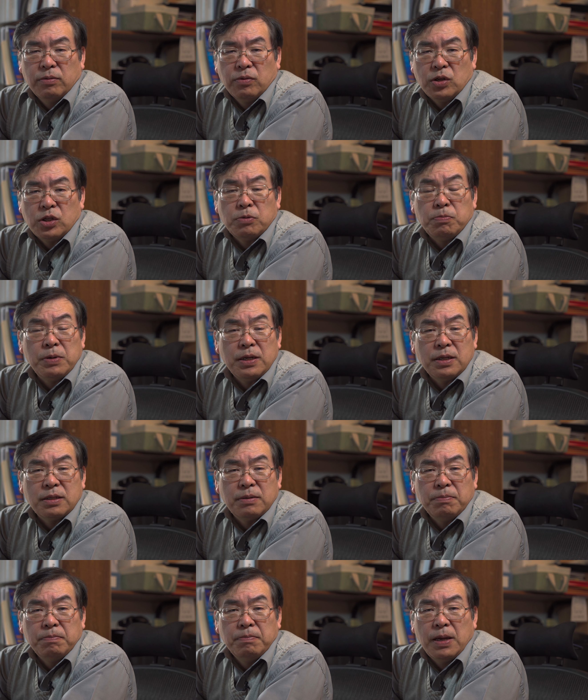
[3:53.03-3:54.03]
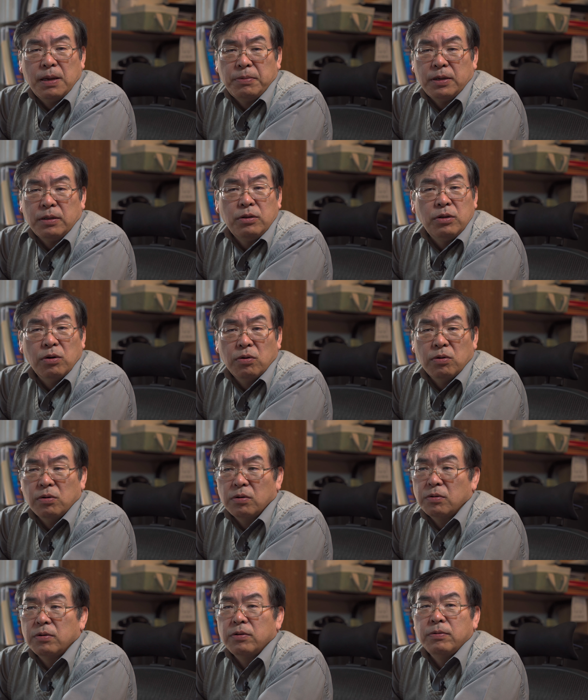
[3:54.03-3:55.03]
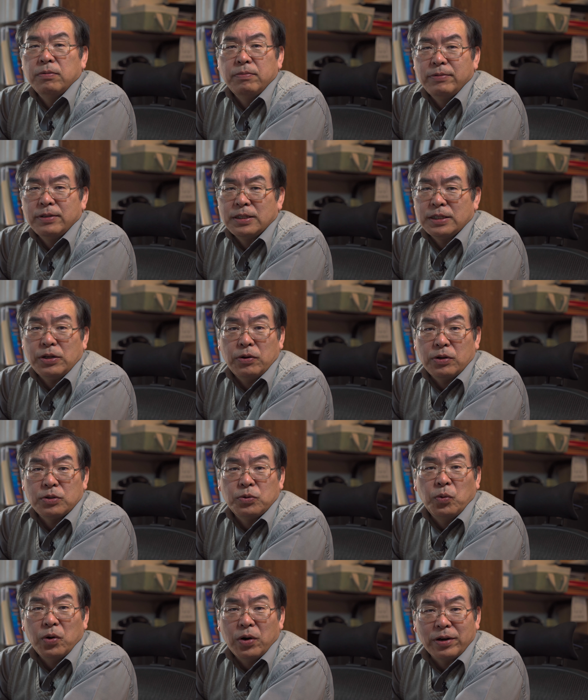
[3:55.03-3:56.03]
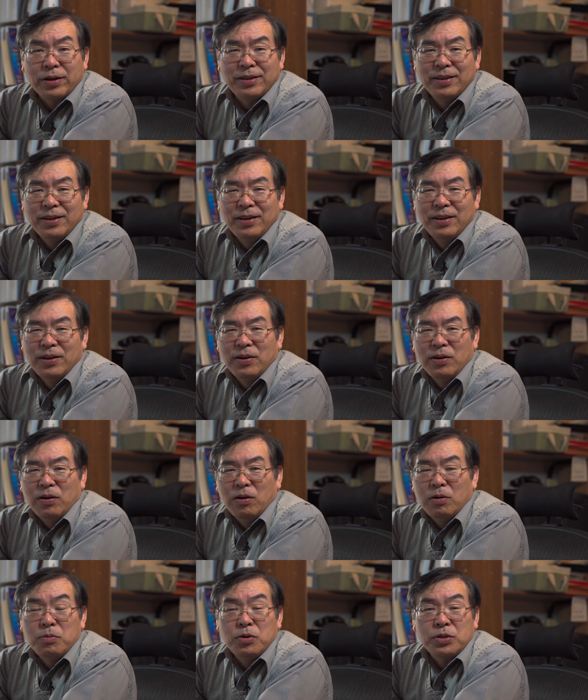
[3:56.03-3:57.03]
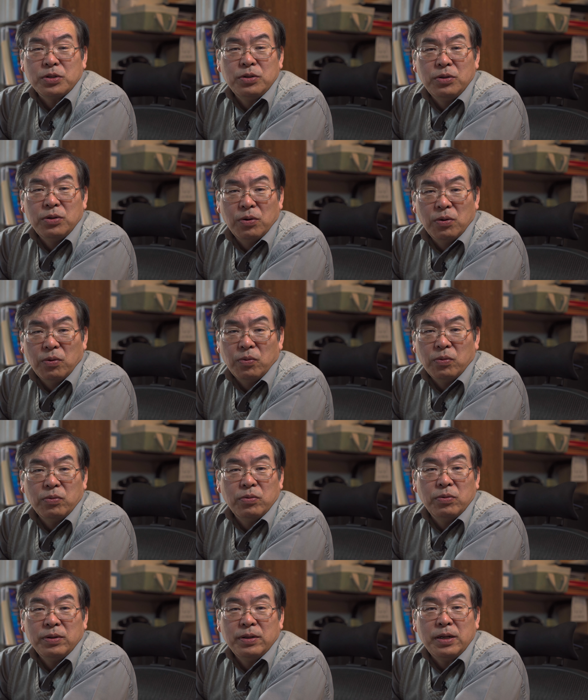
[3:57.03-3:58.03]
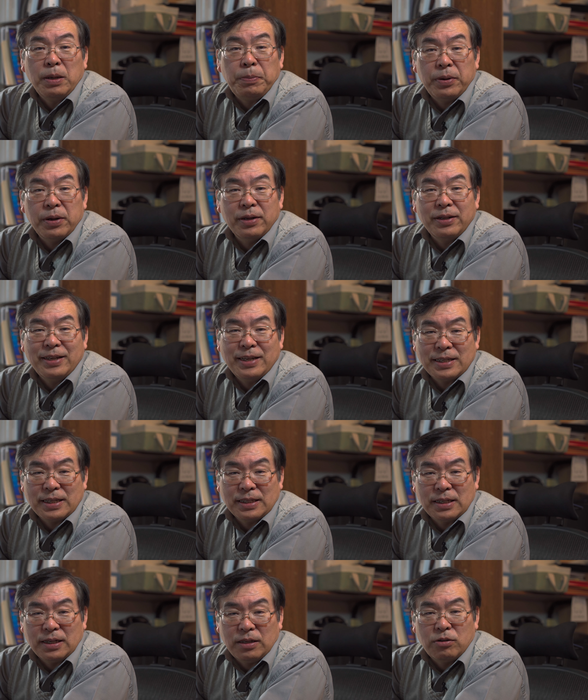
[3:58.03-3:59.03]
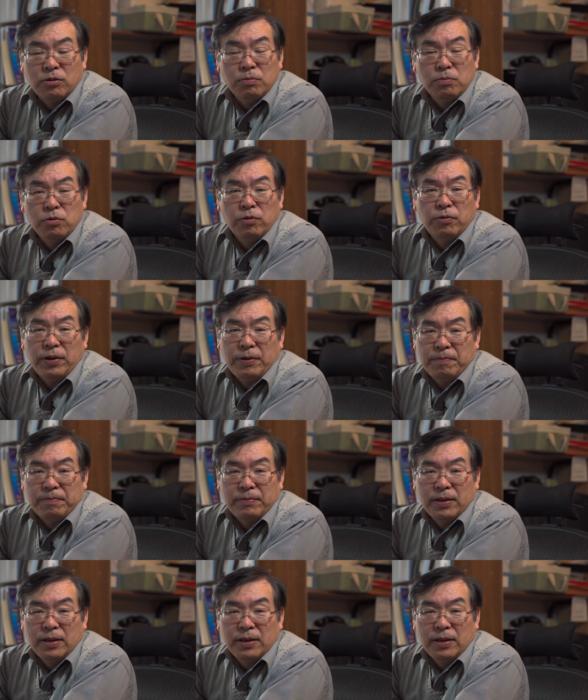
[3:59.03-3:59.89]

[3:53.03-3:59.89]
which means maybe no serious work, almost no repair necessary to move in.